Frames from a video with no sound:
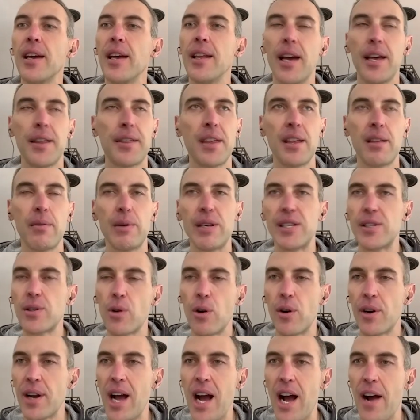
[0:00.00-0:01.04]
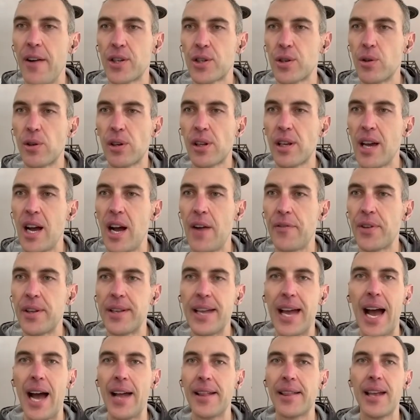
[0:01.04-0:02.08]
And I think we scored out shortly
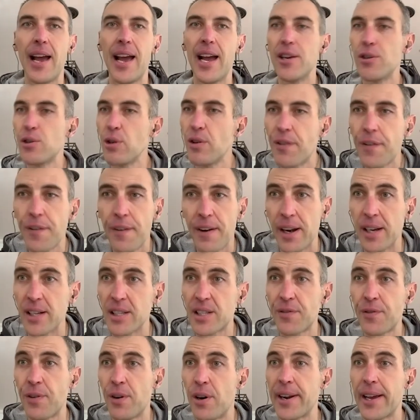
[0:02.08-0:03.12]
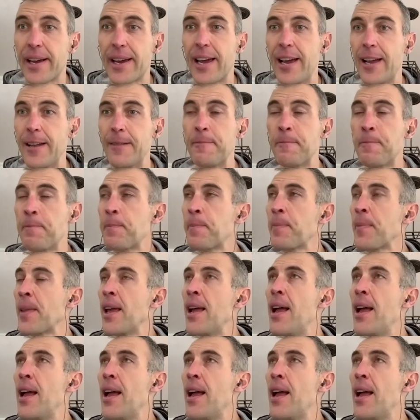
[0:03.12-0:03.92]
after that. Andrew France fought again.